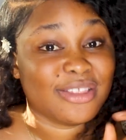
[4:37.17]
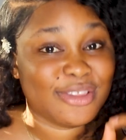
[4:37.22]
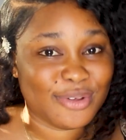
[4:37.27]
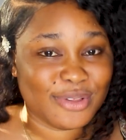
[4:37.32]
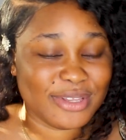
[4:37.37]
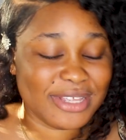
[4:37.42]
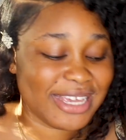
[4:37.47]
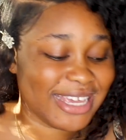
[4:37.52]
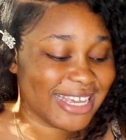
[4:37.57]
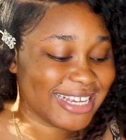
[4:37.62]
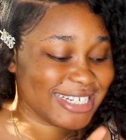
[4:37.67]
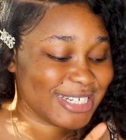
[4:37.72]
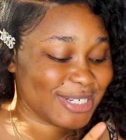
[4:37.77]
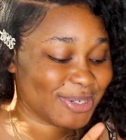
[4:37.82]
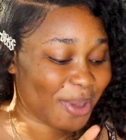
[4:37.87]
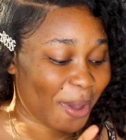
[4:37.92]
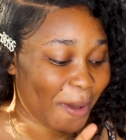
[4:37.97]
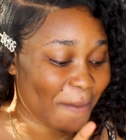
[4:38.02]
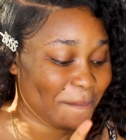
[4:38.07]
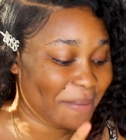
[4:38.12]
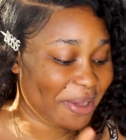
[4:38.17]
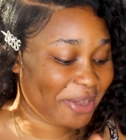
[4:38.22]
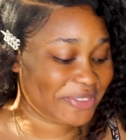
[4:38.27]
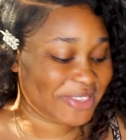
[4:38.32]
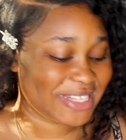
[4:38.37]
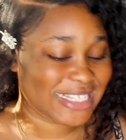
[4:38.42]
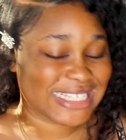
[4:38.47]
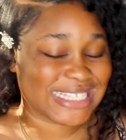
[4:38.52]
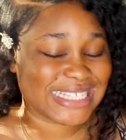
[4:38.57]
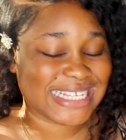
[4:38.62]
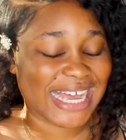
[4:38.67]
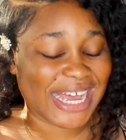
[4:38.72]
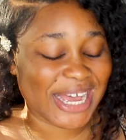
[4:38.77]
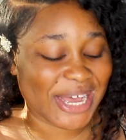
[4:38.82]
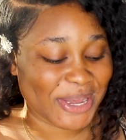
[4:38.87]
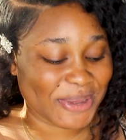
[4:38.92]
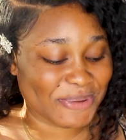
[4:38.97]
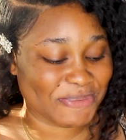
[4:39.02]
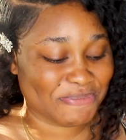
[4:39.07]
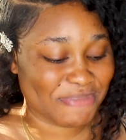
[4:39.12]
The only issue about this
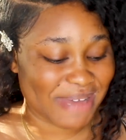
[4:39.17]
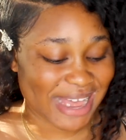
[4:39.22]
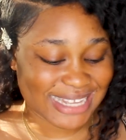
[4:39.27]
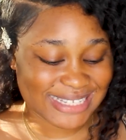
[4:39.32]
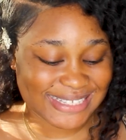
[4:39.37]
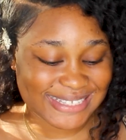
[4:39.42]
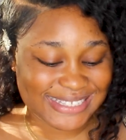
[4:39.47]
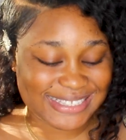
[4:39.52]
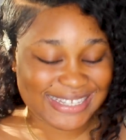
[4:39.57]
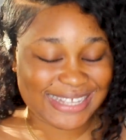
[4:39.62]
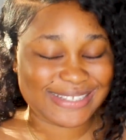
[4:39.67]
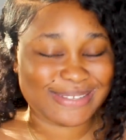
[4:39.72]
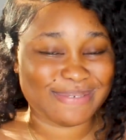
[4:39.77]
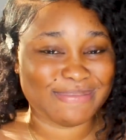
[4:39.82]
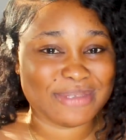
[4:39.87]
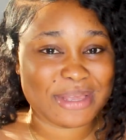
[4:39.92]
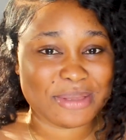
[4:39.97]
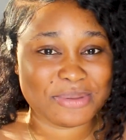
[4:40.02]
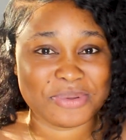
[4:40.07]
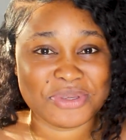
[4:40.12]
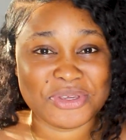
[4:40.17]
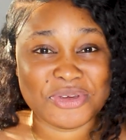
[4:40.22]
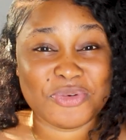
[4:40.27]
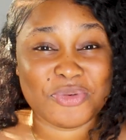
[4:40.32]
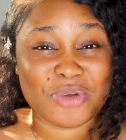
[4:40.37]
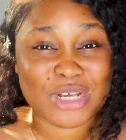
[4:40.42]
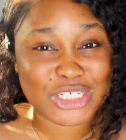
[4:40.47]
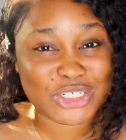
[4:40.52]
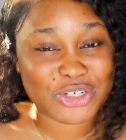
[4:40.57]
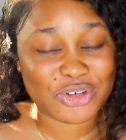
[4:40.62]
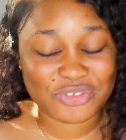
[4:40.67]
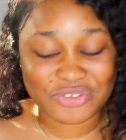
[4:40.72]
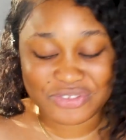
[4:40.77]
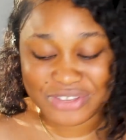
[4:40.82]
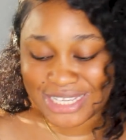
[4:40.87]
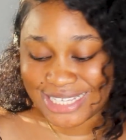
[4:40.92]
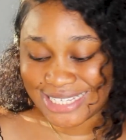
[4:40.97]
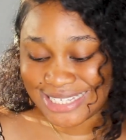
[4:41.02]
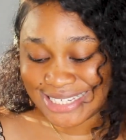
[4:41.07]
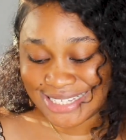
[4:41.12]
uh, mask is that sometimes when you wash your
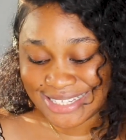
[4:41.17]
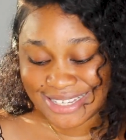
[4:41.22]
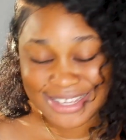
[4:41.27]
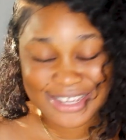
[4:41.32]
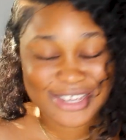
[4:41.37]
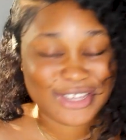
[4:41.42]
face,